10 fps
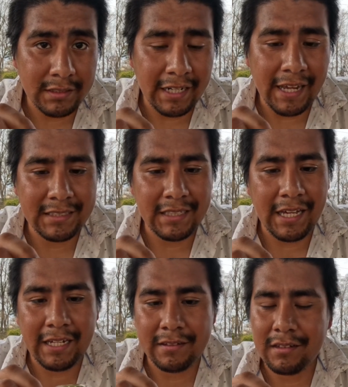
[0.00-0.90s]
it has
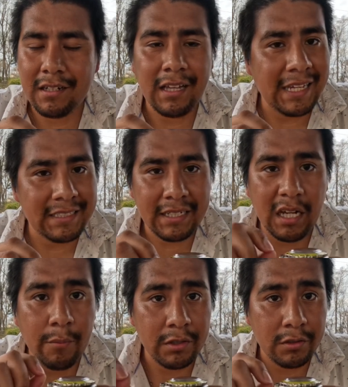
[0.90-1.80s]
that classic
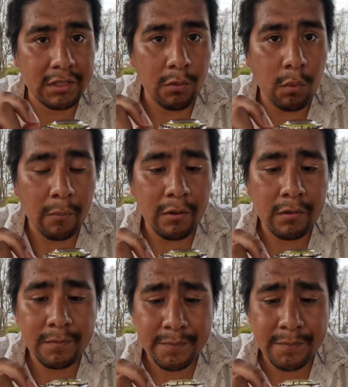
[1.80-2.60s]
Komandirskie wobble.